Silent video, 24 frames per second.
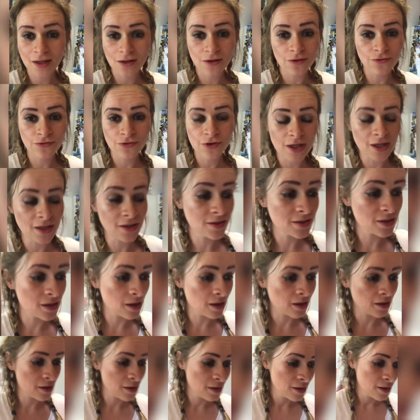it in the
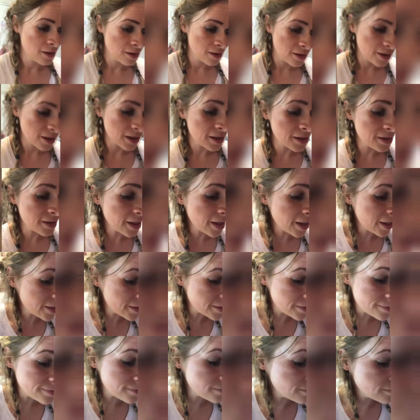freezer, and
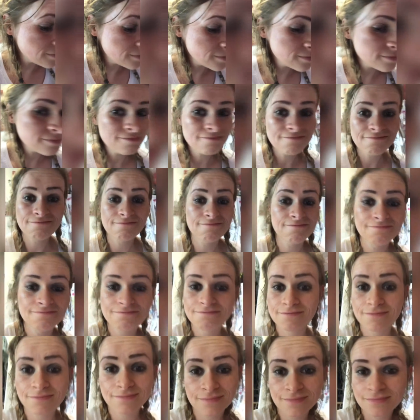then
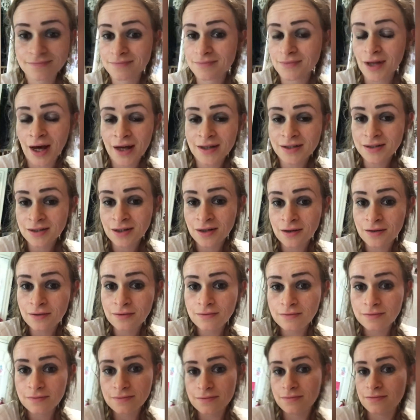I don't know,
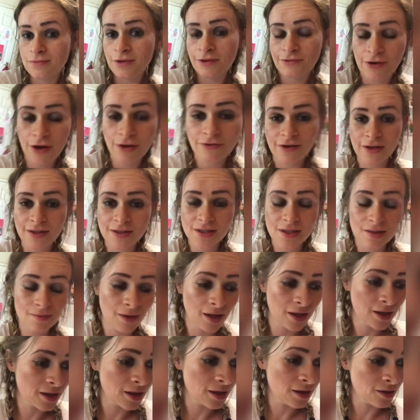if I fancy
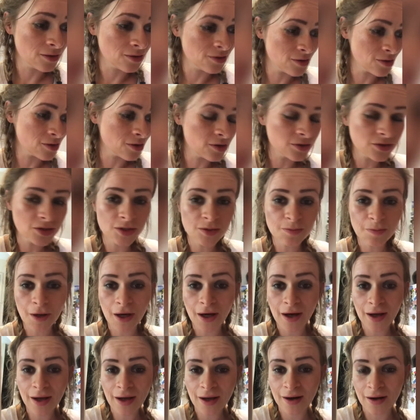making another cottage
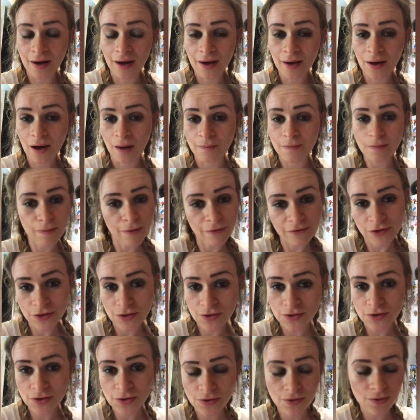pie and I can't bother to
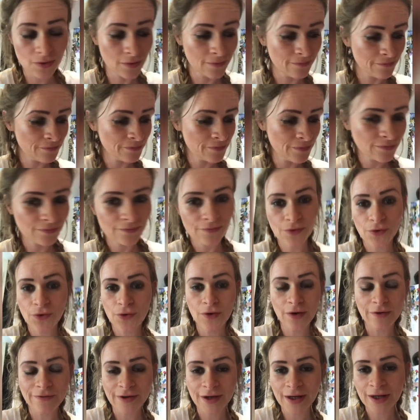do
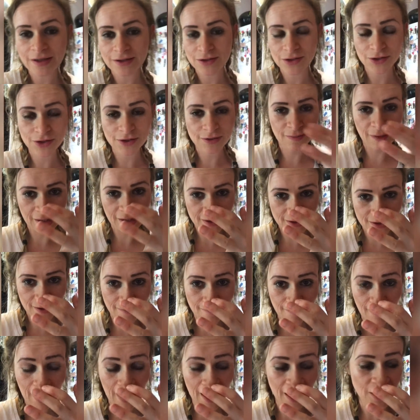all of it and just make
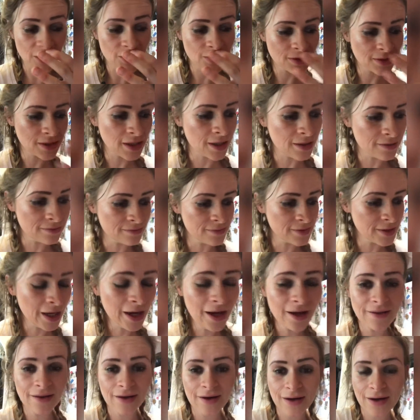some mash, then
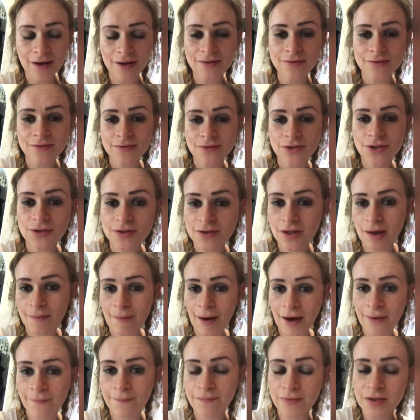yeah, that can just come
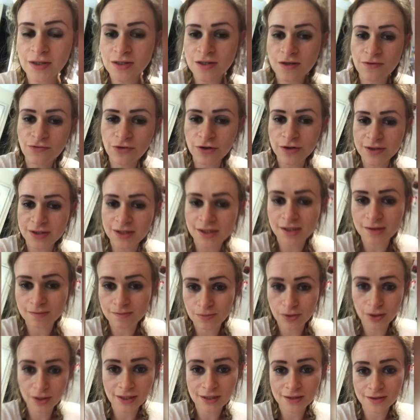out, be defrosted and
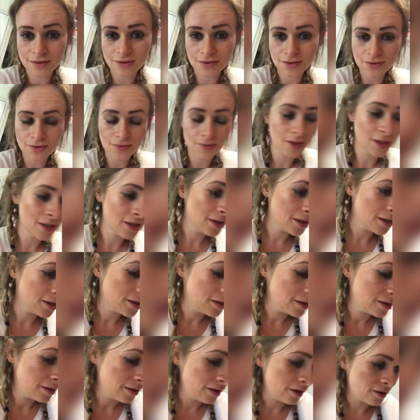put into
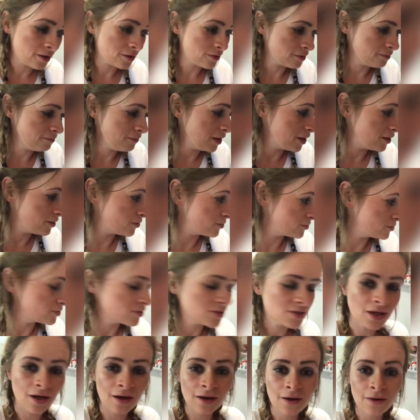another meal.
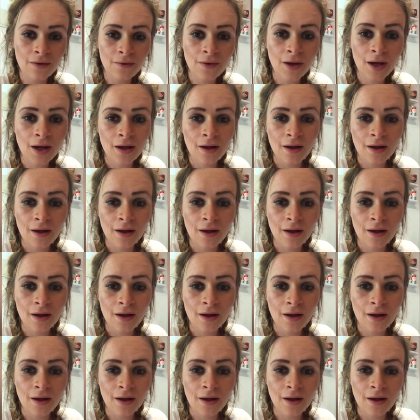So